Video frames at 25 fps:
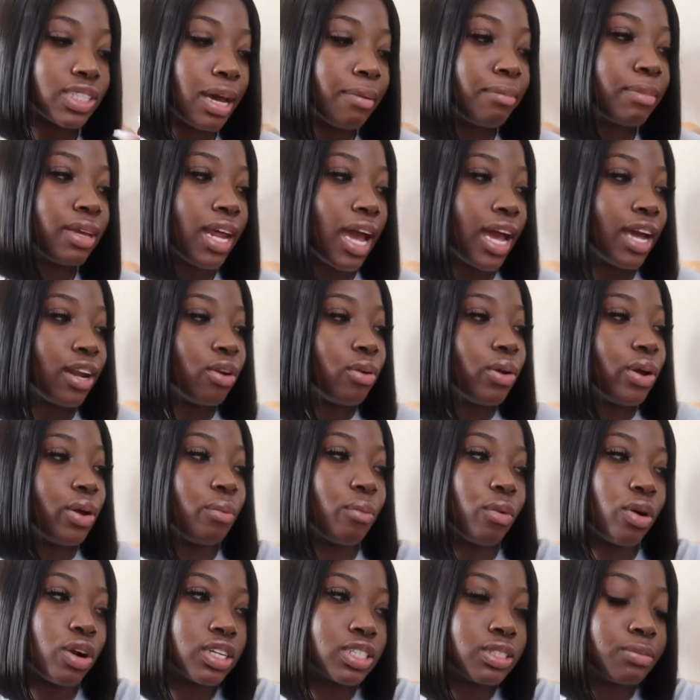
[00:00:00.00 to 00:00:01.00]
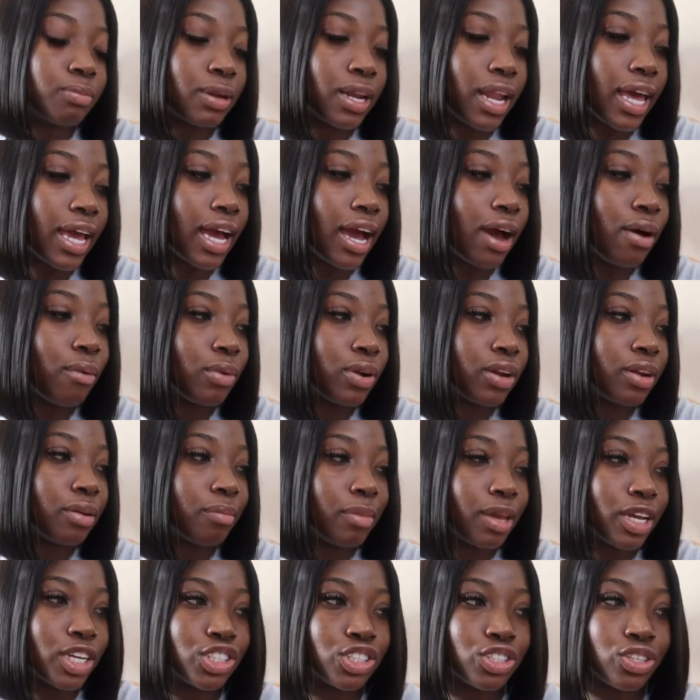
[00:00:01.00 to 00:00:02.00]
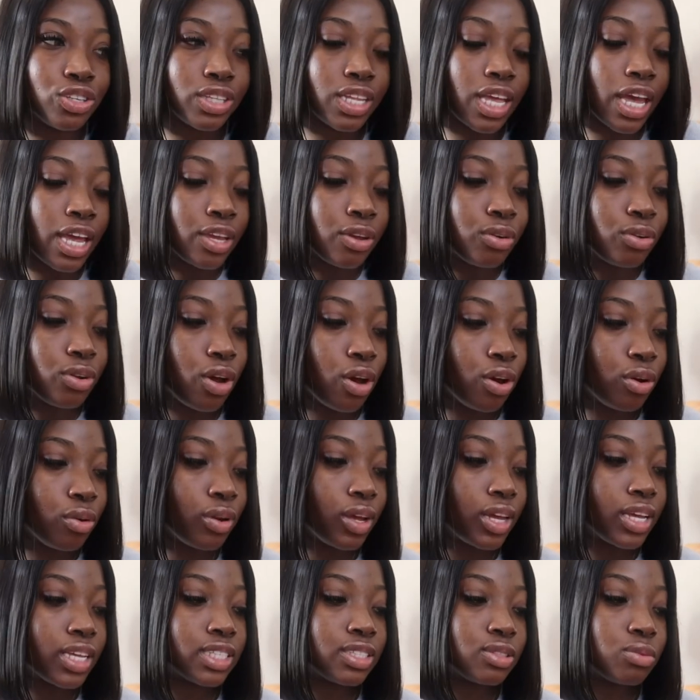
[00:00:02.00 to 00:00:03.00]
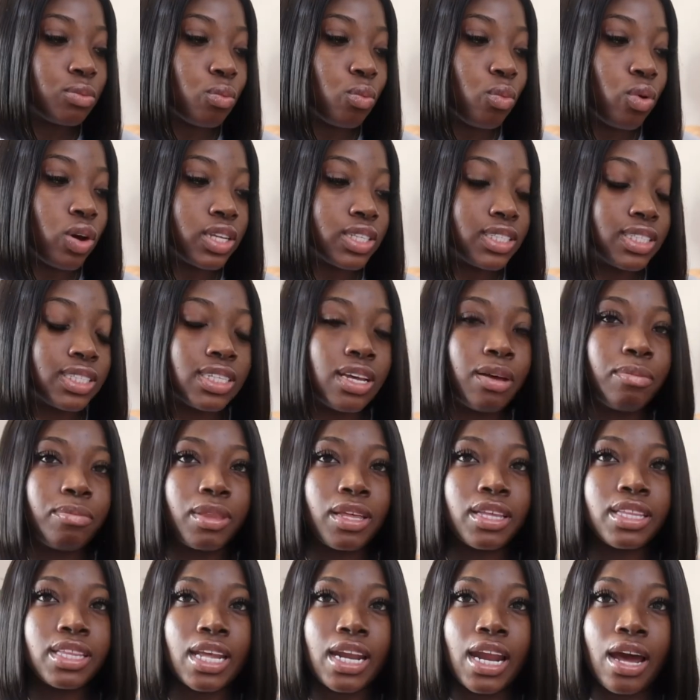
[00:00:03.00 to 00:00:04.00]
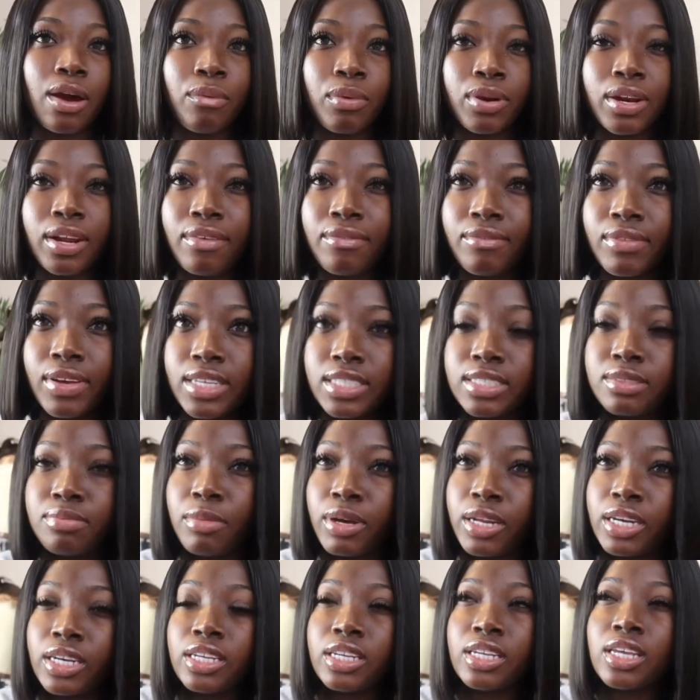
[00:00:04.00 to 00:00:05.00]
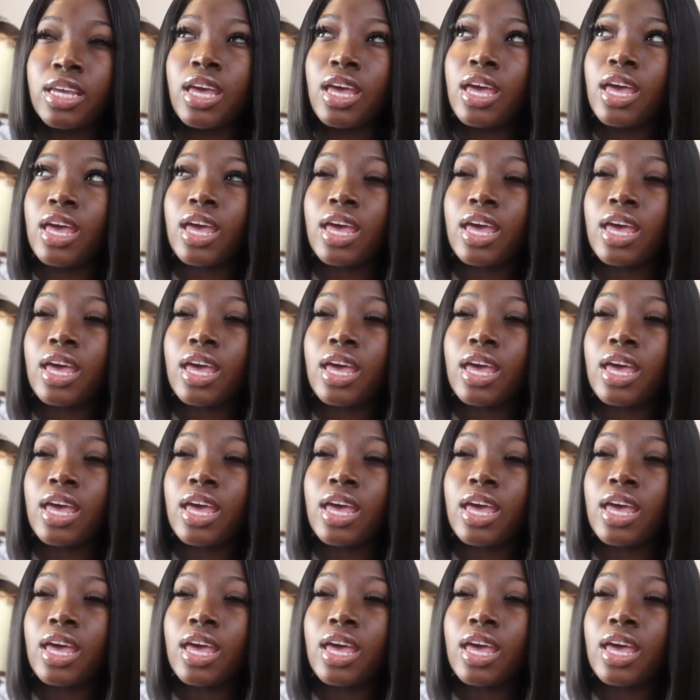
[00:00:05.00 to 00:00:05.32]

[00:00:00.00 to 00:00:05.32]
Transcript: I mean, I know it works, but like, I want to make sure that, you know, it's what something that I want to invest money